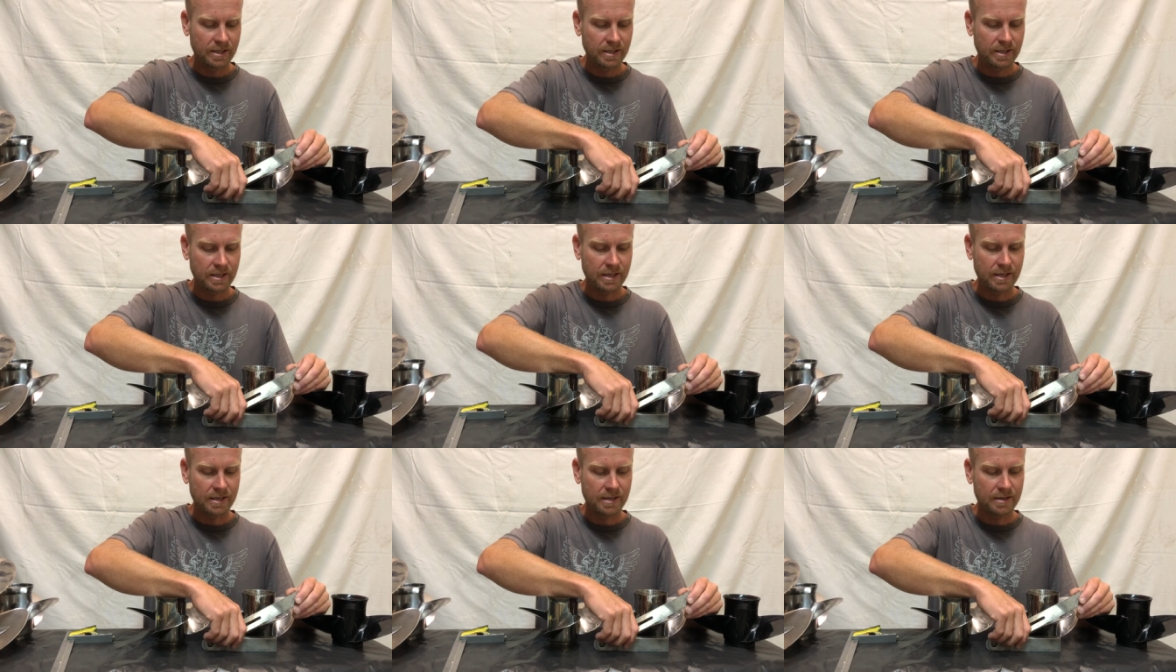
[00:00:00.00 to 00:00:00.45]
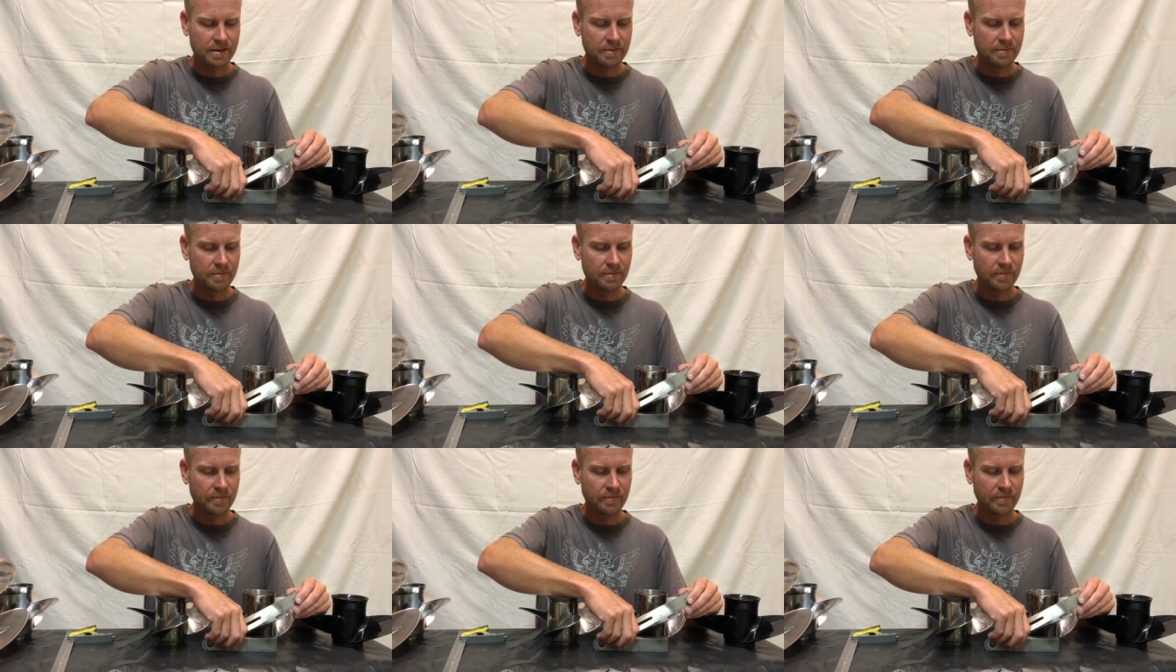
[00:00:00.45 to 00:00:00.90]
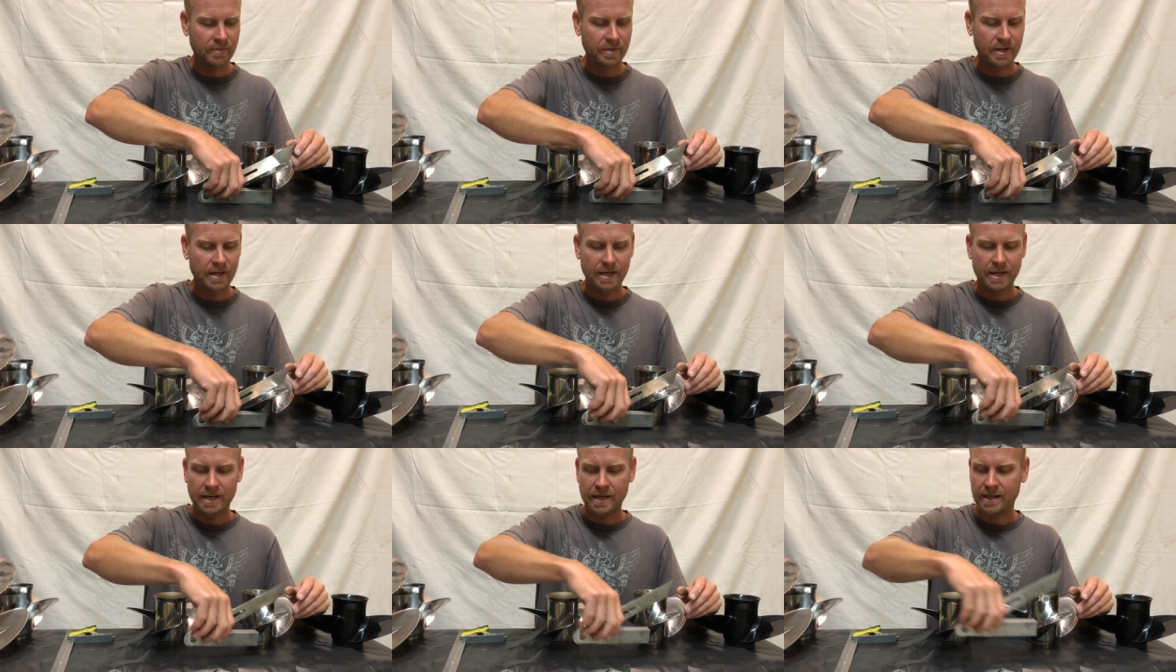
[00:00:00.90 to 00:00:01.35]
Um,
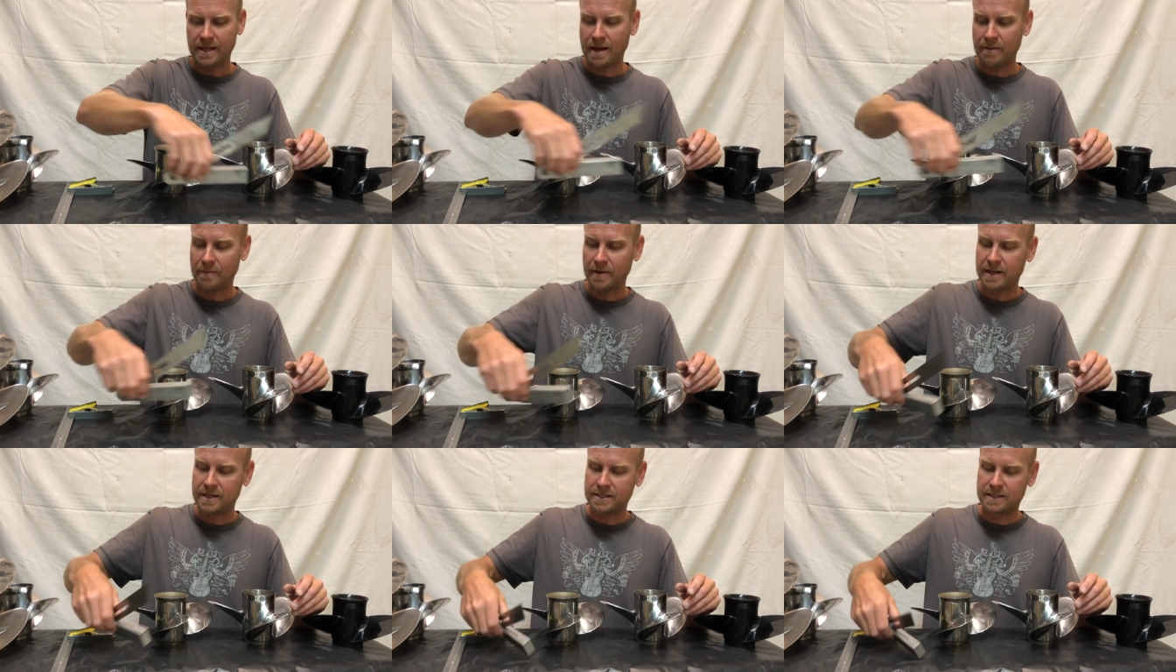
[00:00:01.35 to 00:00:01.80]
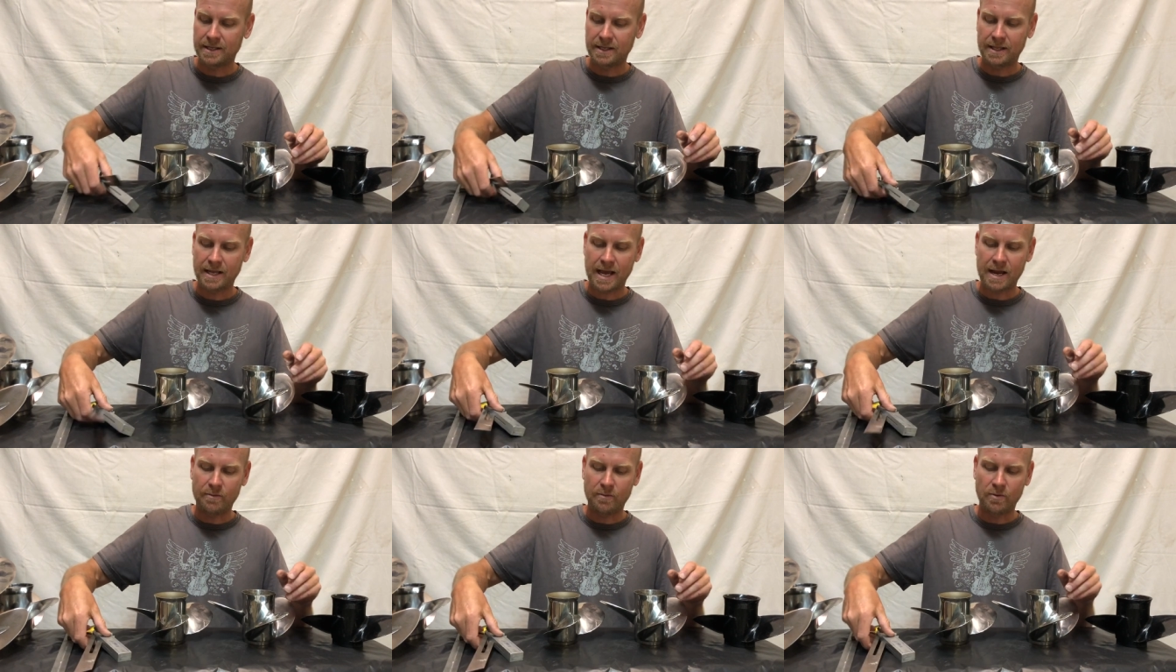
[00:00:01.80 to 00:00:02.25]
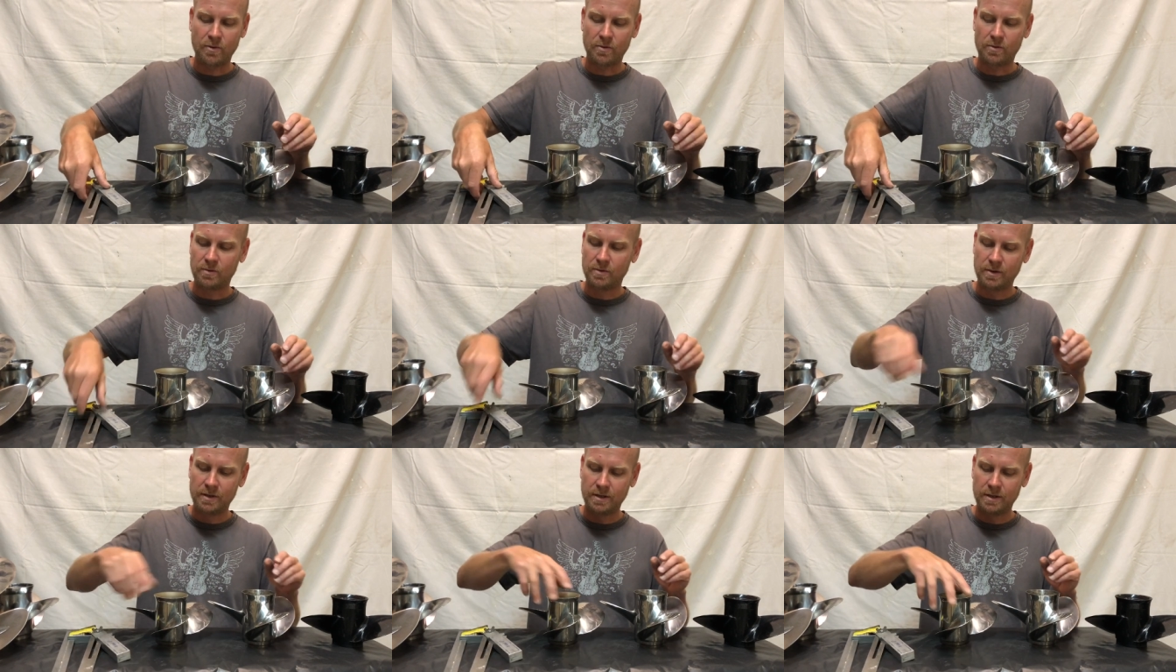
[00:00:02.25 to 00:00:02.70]
that means that they will